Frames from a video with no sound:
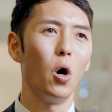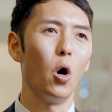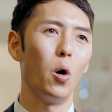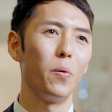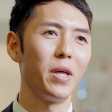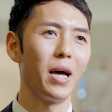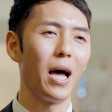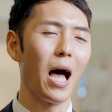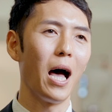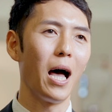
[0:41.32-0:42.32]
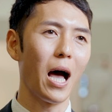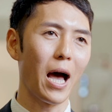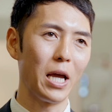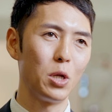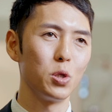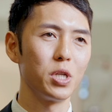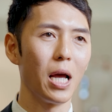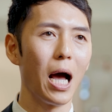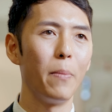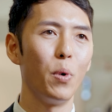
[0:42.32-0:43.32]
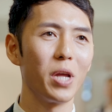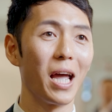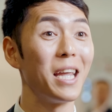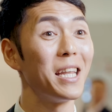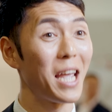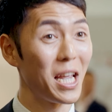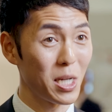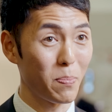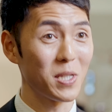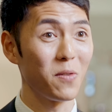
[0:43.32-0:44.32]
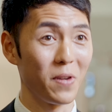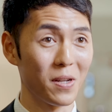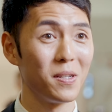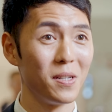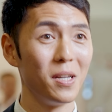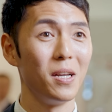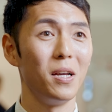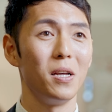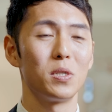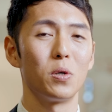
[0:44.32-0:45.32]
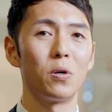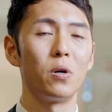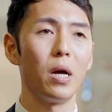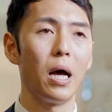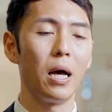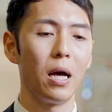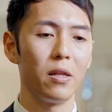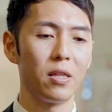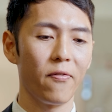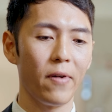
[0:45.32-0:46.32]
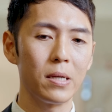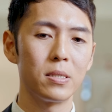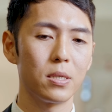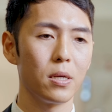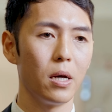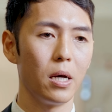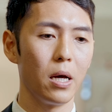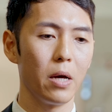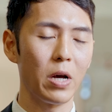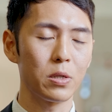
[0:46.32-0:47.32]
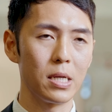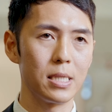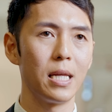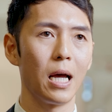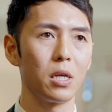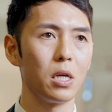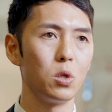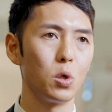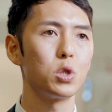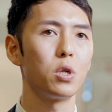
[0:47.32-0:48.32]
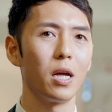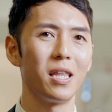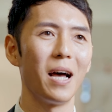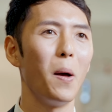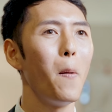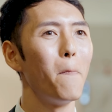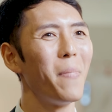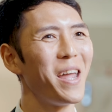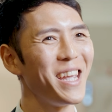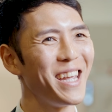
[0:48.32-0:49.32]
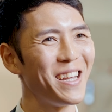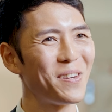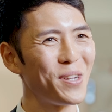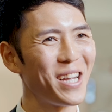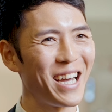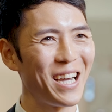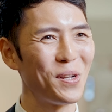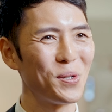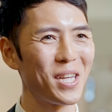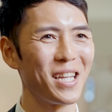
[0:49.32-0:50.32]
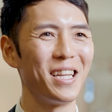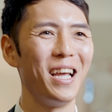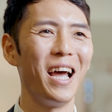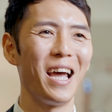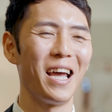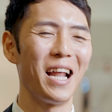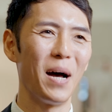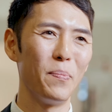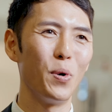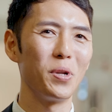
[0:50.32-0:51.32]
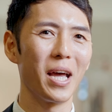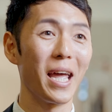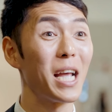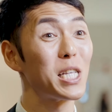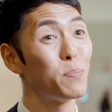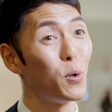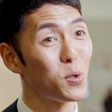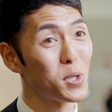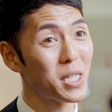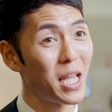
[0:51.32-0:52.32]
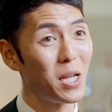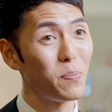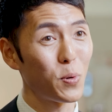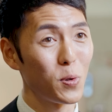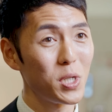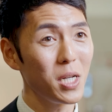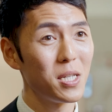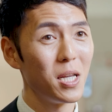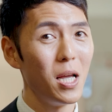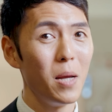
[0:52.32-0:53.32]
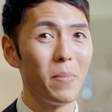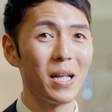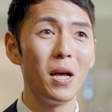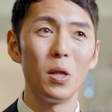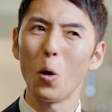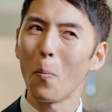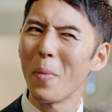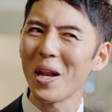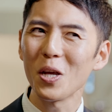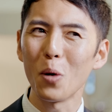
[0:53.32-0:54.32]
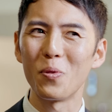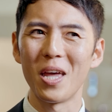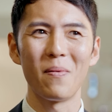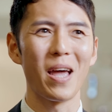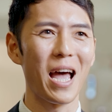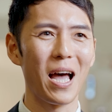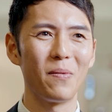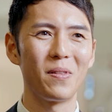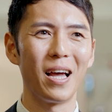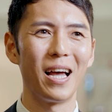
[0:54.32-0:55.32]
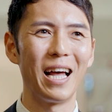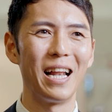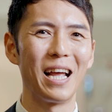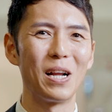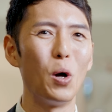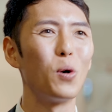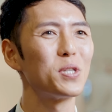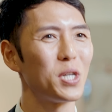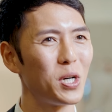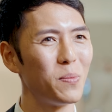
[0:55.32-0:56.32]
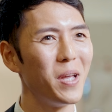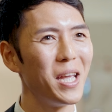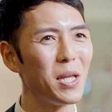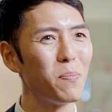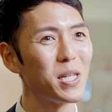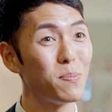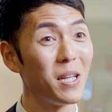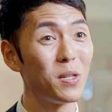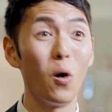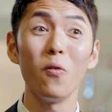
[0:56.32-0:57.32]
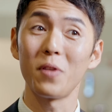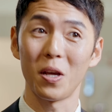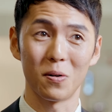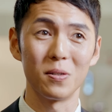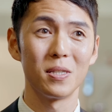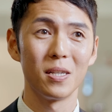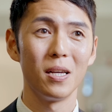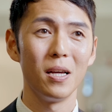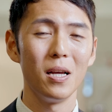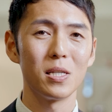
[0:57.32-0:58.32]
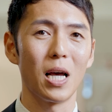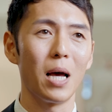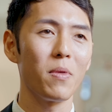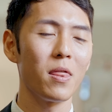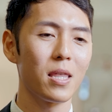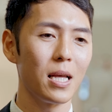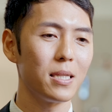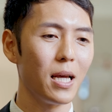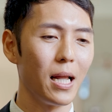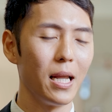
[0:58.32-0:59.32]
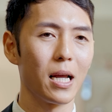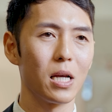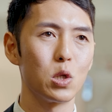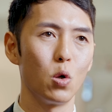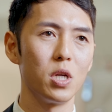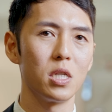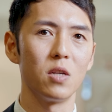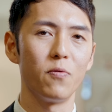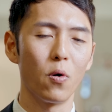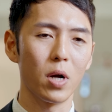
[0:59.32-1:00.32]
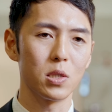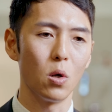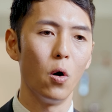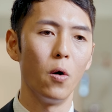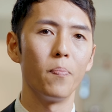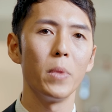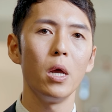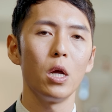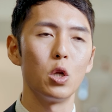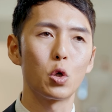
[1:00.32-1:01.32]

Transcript: of the uh, hydrogen ammonia in Asia Pacific. So uh, the fact, uh, fact is that in Australia there are many green hydrogen uh, ammonia export scale projects, but not many of them have uh, like long-term investment off-takers. So having said that, like Sojitz is focused on you know